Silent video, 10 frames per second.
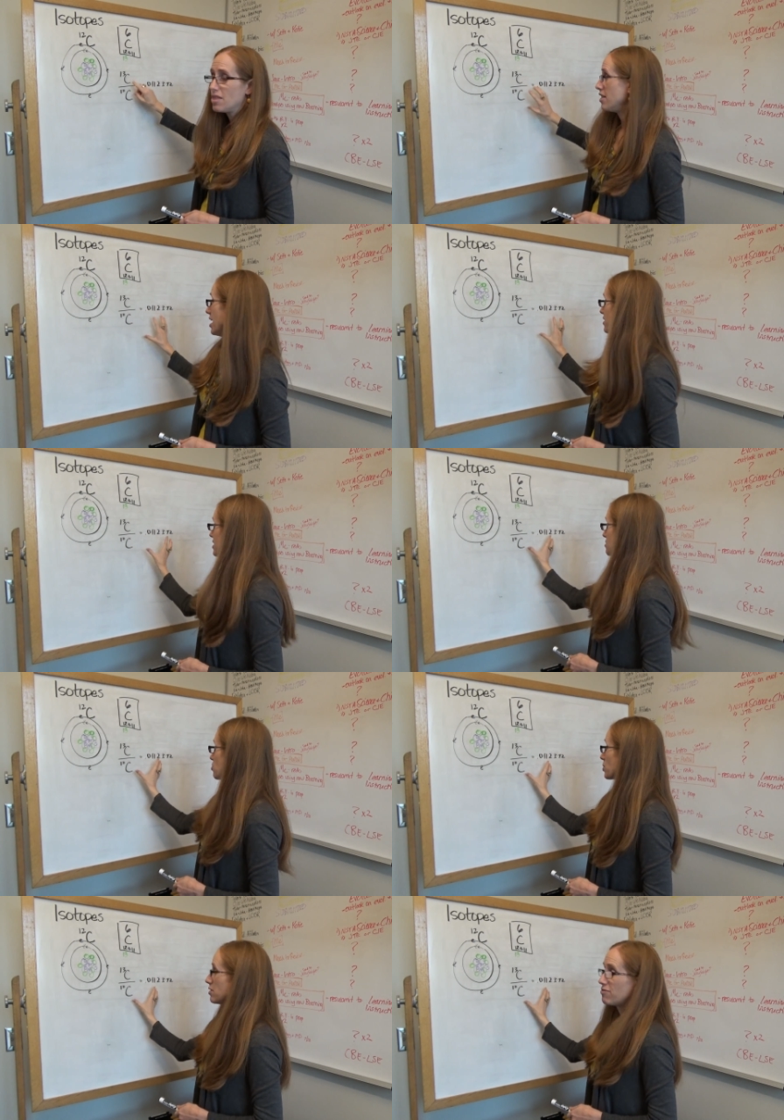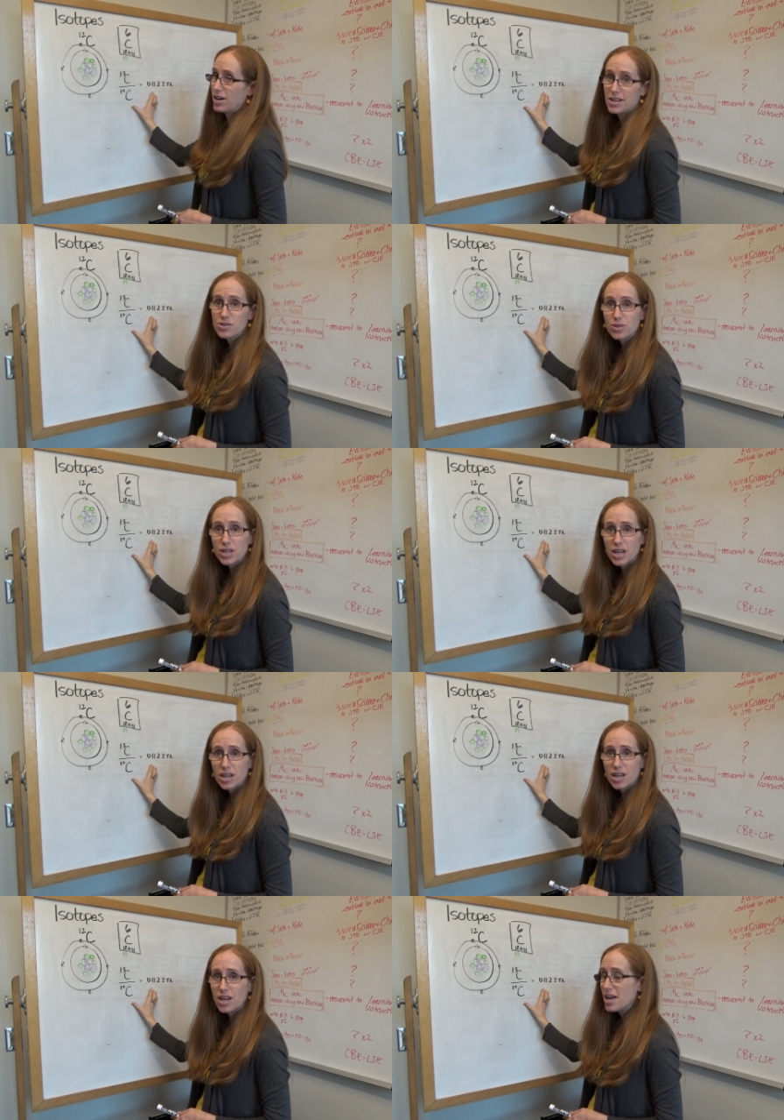than this marine fossil
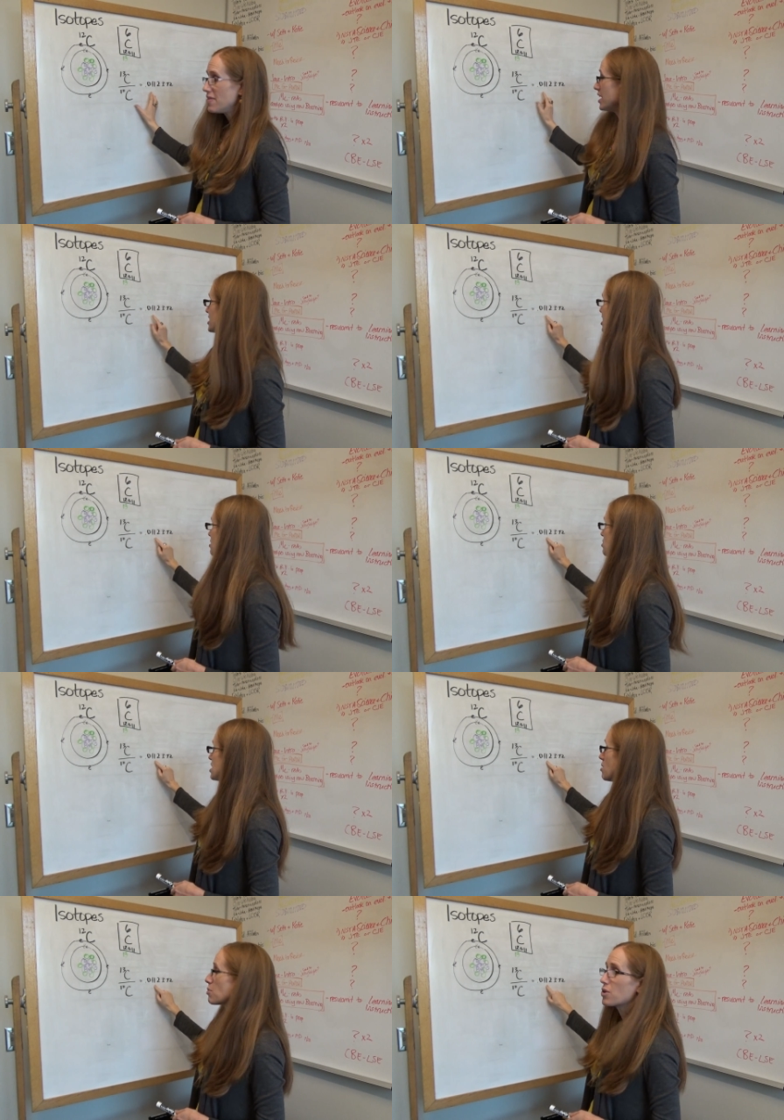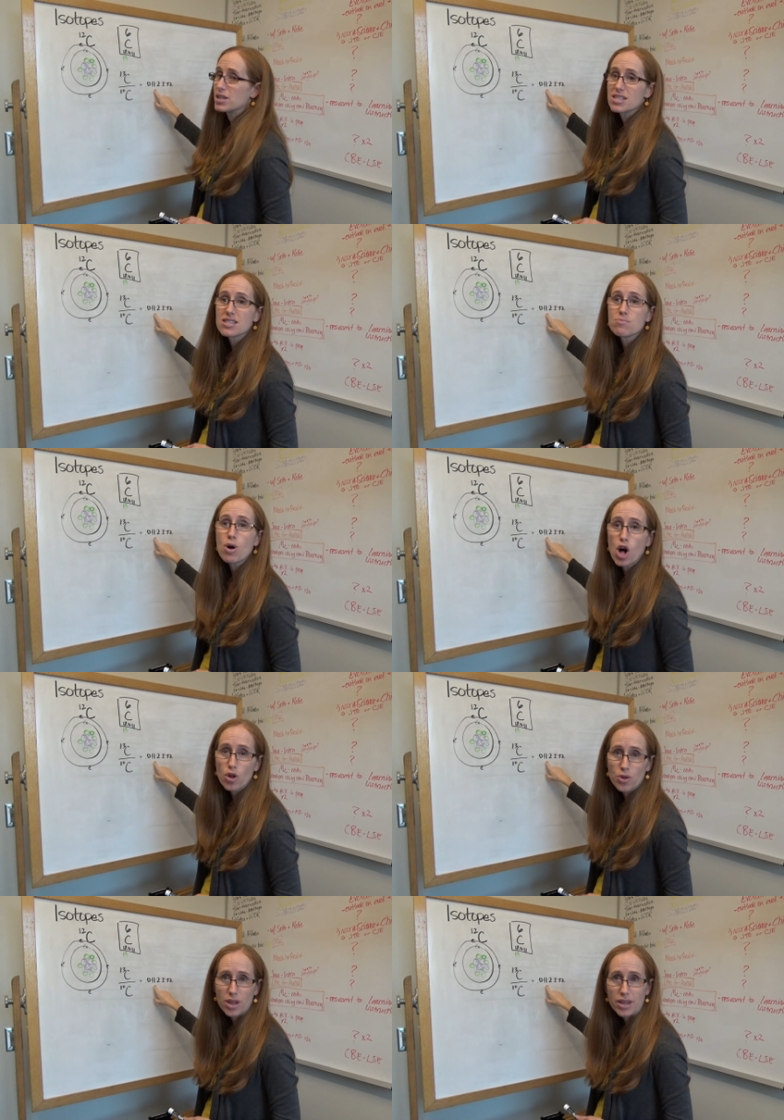did, then it's going to be a number that's
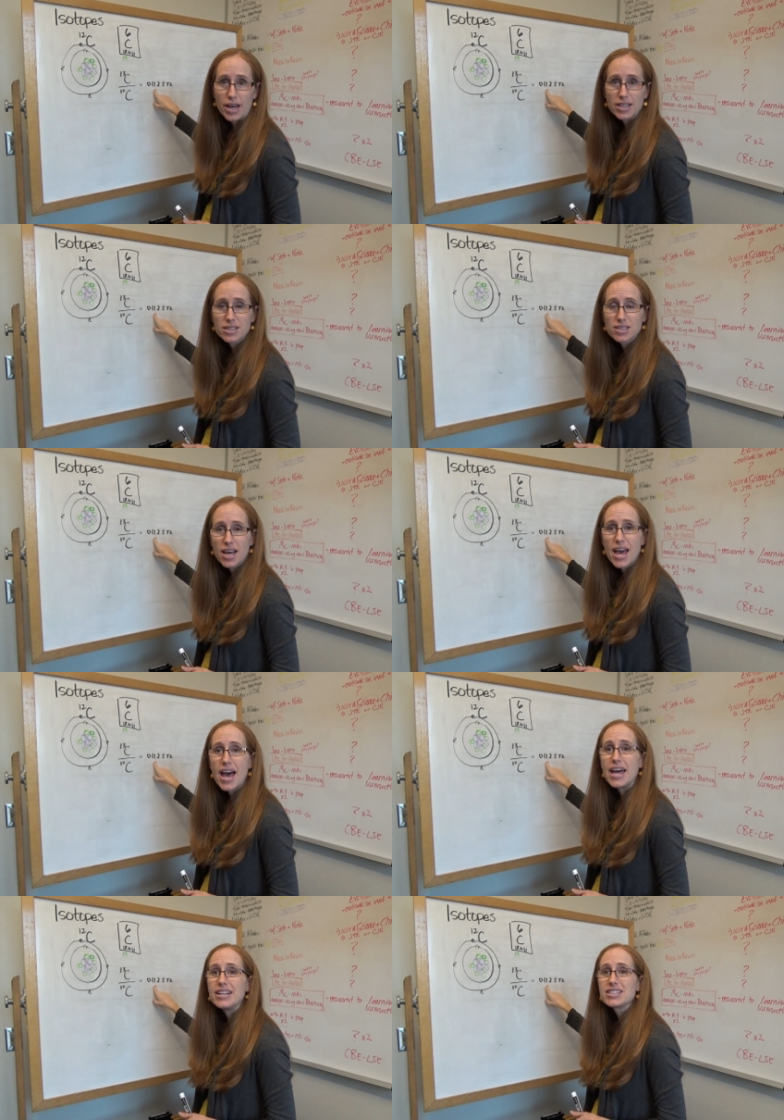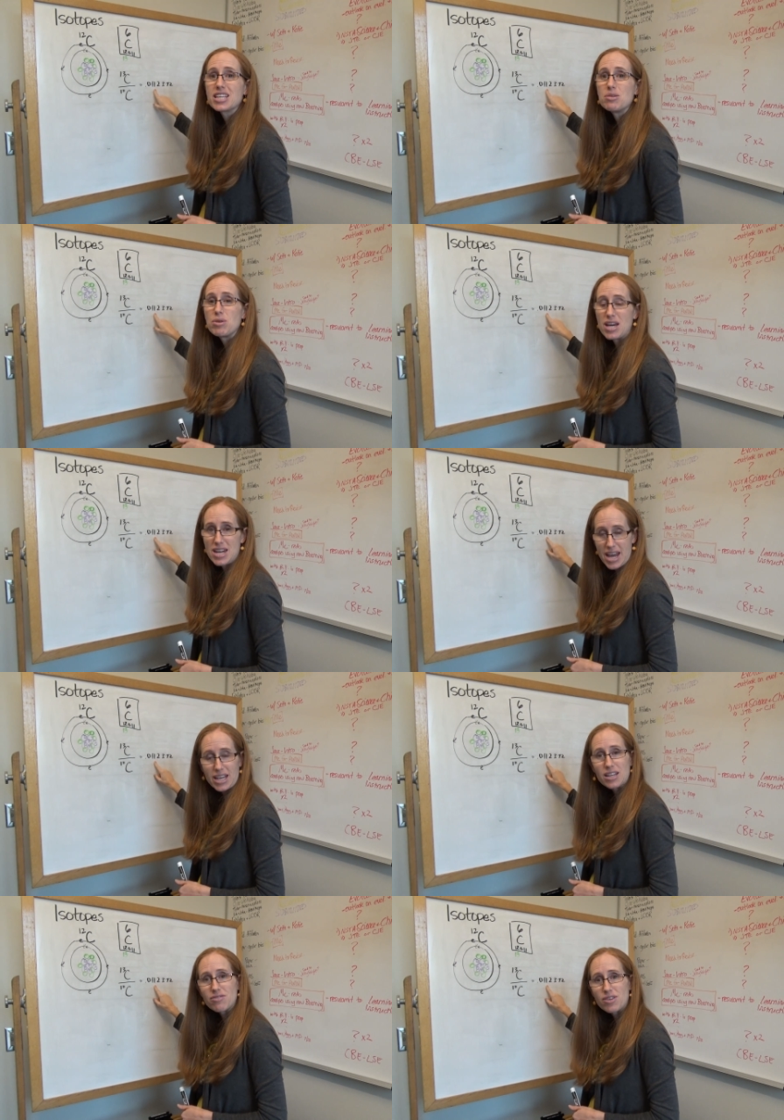smaller than this, and it's going to be a
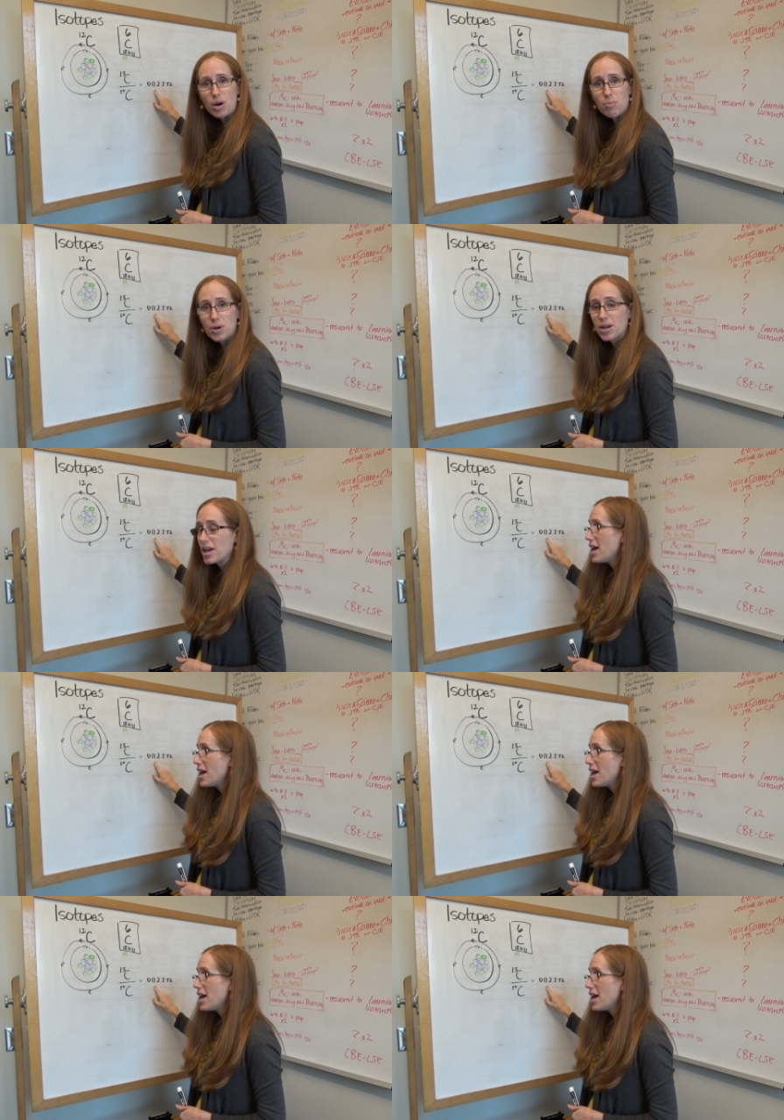negative number.